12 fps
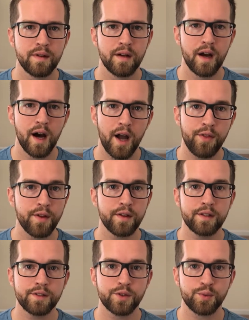I think
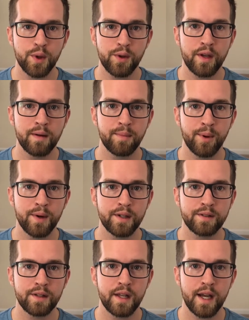this is really important
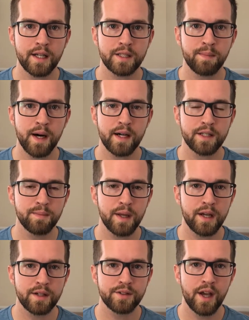to the Xbox
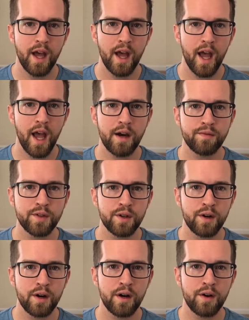because,
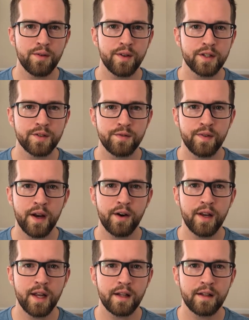after all, there's
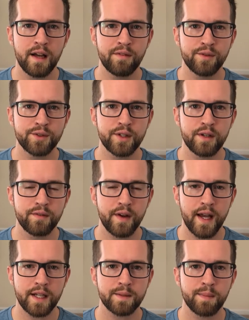varying levels of
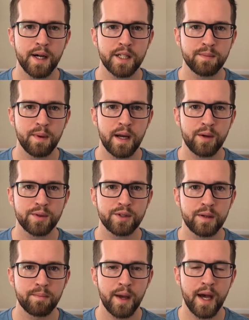Xbox backwards
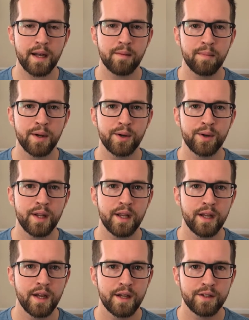compatibility
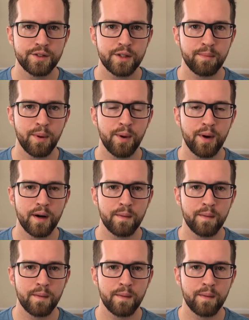support.